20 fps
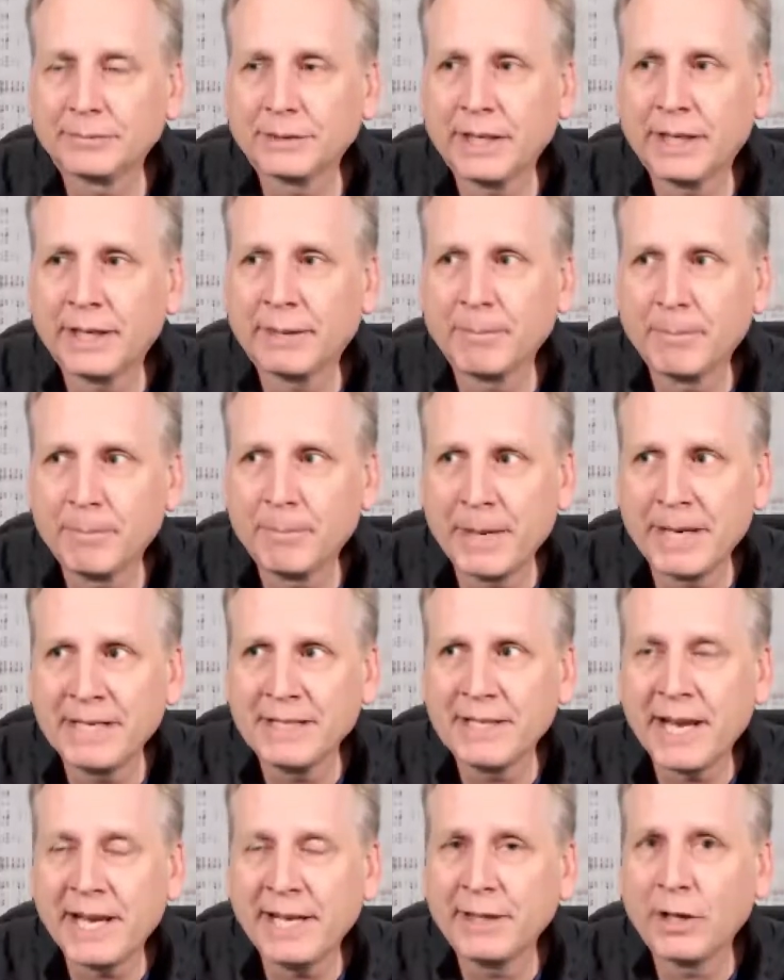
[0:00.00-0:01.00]
and
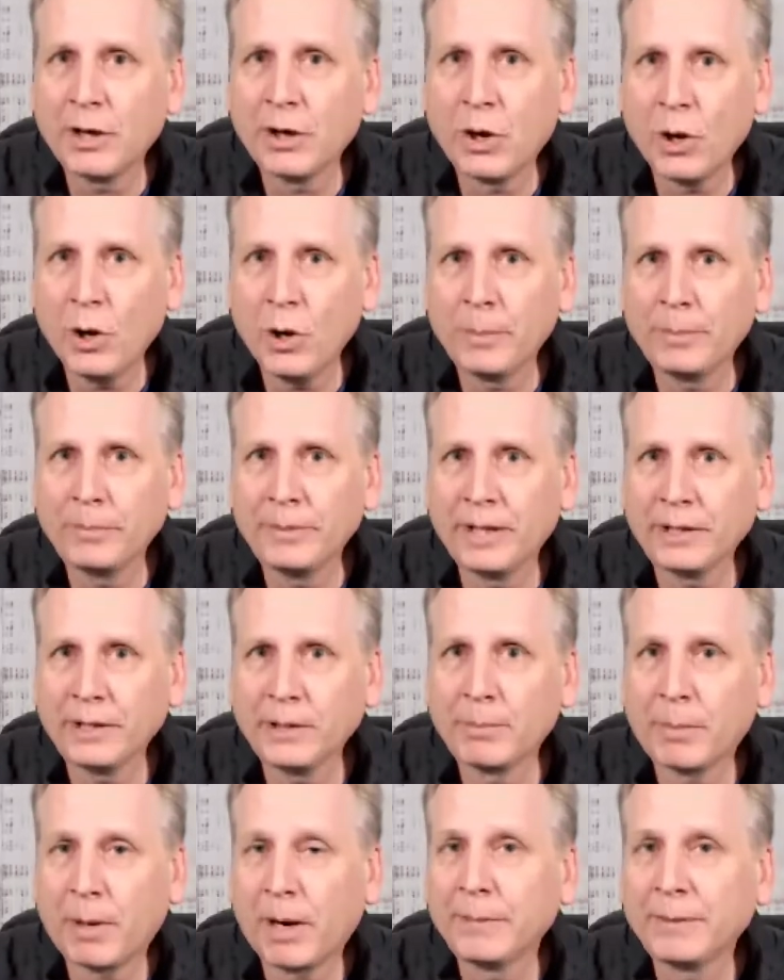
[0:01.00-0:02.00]
maintain the hope that you
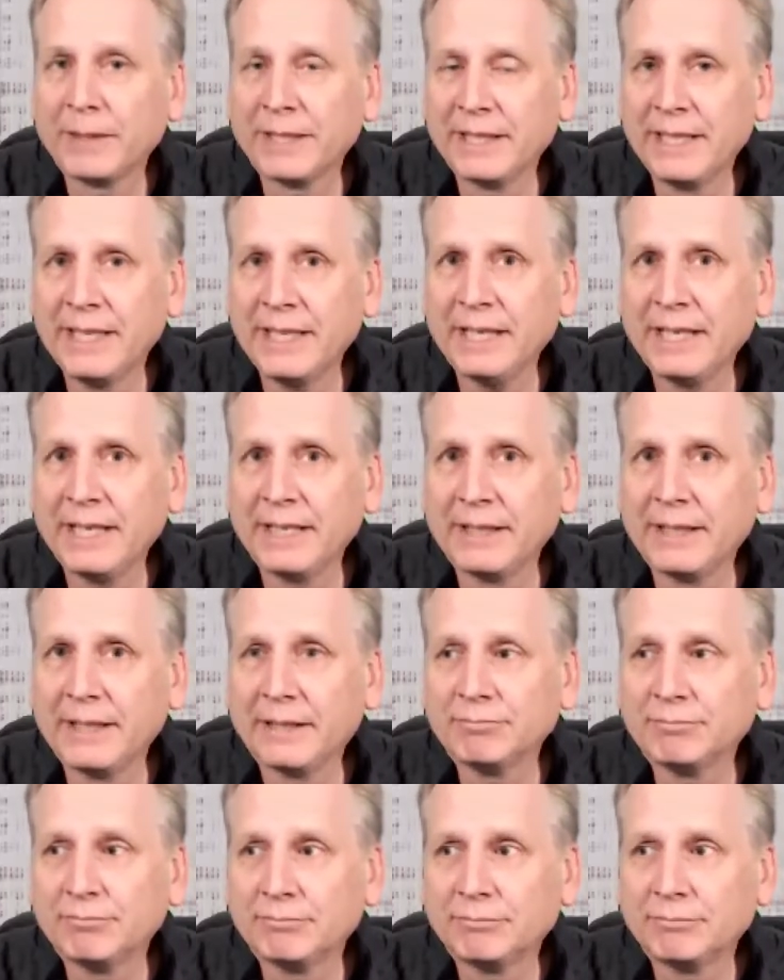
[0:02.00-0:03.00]
probably need,
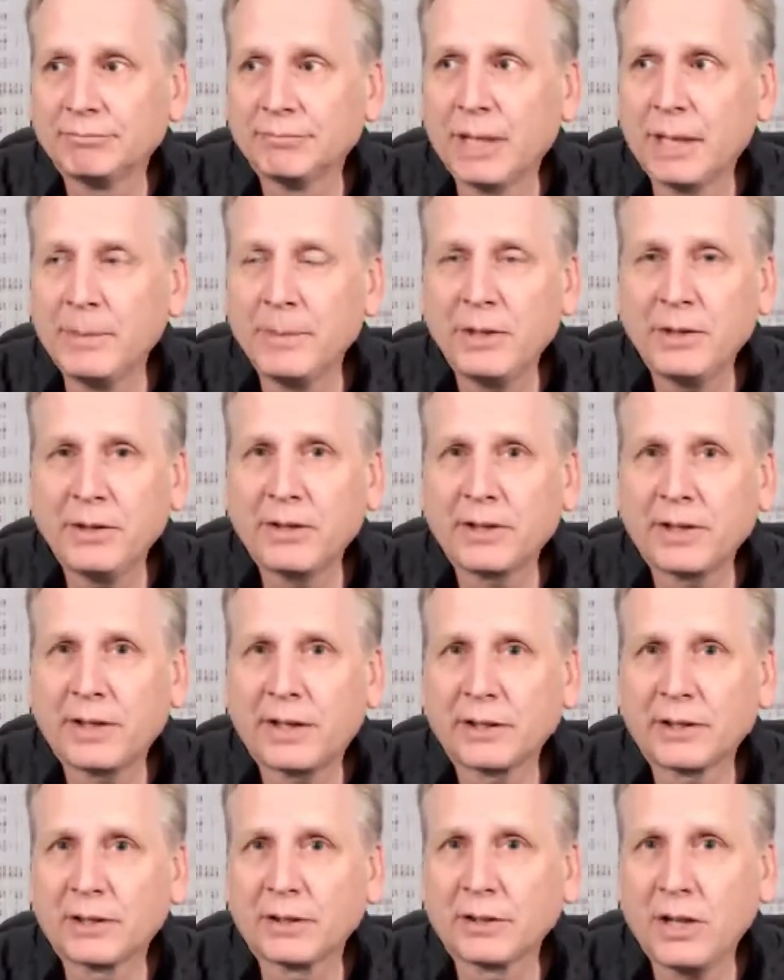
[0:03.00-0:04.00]
that maybe you
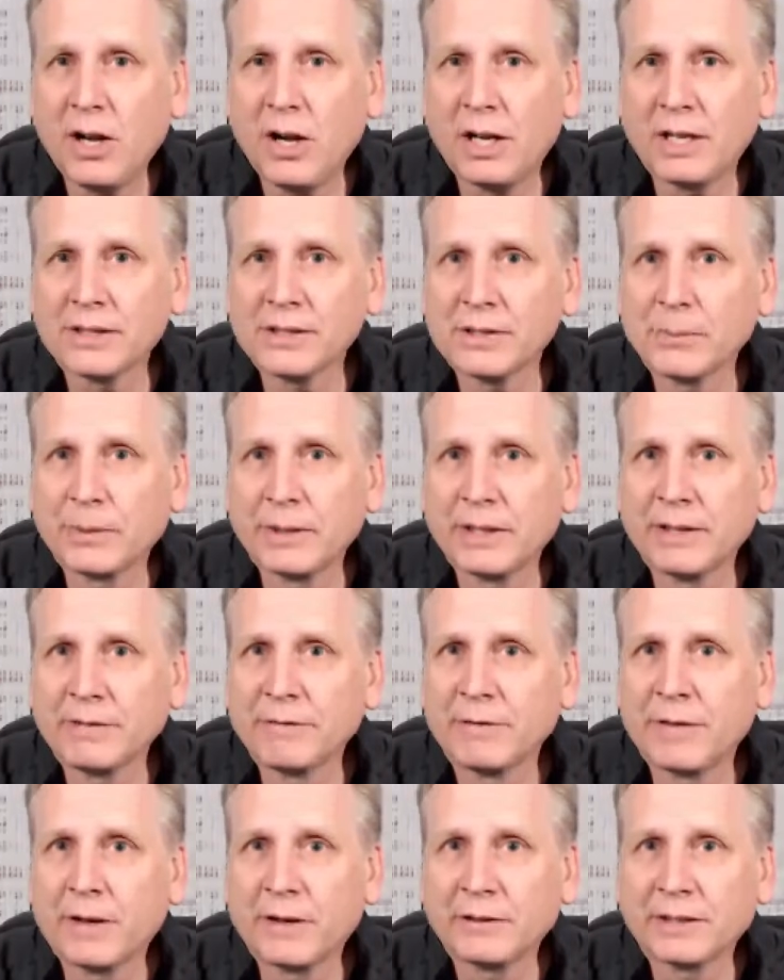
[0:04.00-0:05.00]
thought you're lost when you
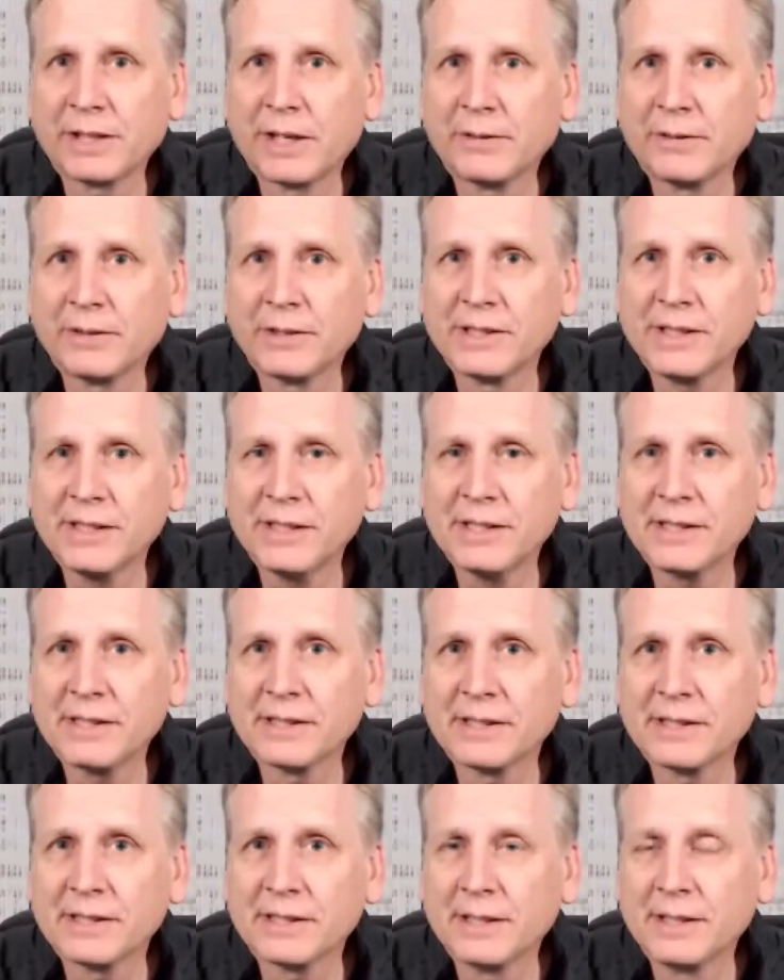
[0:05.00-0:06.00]
felt that
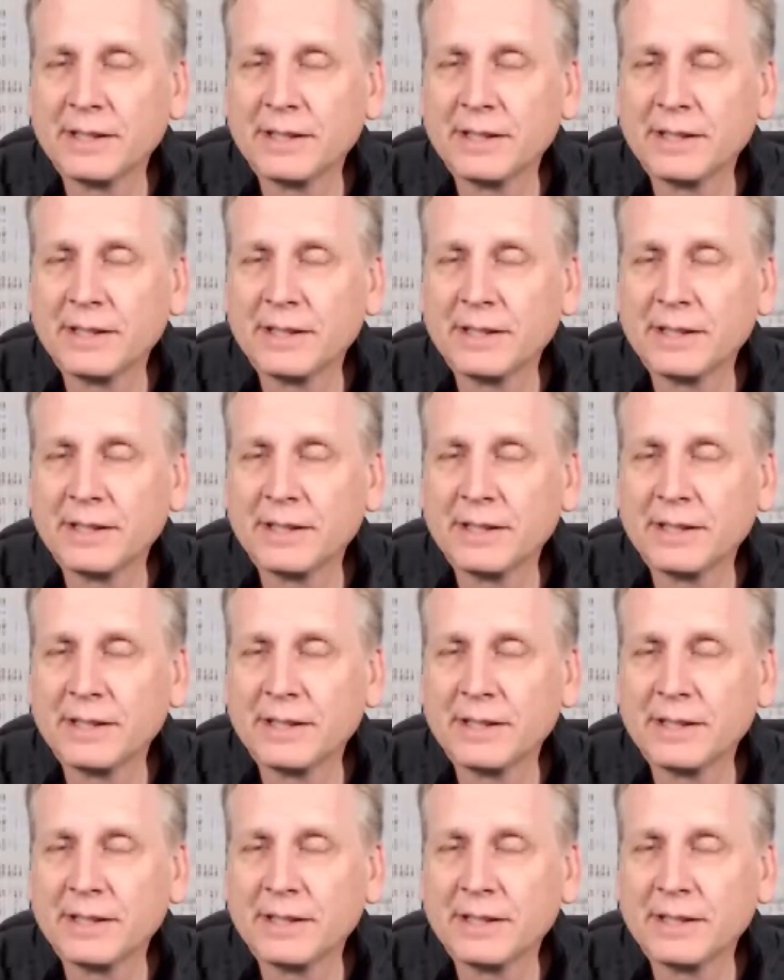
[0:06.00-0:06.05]
resistance.